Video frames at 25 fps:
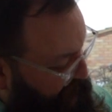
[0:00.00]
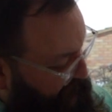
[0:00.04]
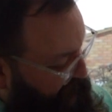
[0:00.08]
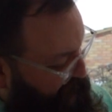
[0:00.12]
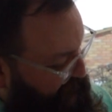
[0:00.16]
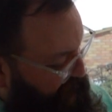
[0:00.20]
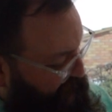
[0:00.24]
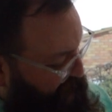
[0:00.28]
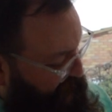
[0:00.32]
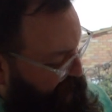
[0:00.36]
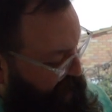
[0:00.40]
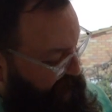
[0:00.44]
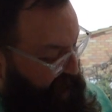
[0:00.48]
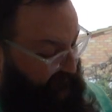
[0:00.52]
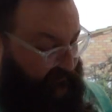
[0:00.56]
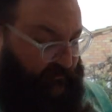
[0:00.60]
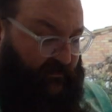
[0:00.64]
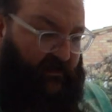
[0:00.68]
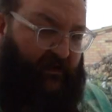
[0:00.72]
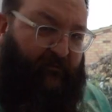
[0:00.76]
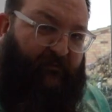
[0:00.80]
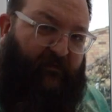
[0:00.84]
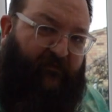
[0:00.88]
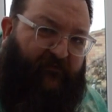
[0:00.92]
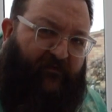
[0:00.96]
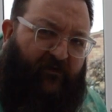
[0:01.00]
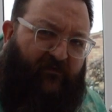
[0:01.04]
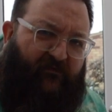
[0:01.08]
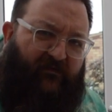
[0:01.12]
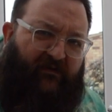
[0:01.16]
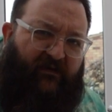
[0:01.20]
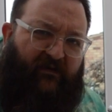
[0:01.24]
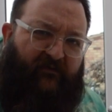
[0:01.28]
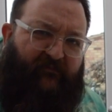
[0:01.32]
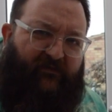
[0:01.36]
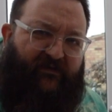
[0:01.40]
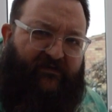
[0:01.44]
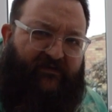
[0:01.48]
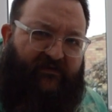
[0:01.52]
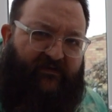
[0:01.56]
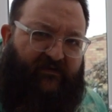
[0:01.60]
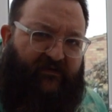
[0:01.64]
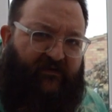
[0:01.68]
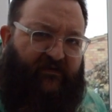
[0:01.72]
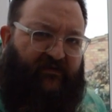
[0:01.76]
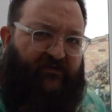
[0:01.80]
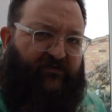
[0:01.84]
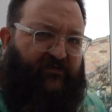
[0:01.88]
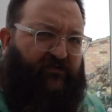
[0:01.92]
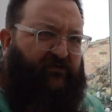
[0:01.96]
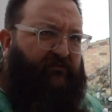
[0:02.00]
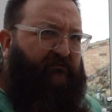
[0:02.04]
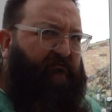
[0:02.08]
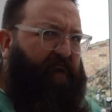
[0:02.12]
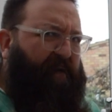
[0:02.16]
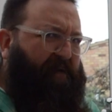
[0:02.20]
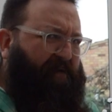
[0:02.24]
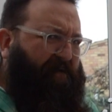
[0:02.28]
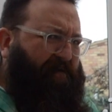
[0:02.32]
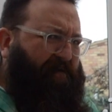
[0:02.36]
this one, Epiphone limited edition,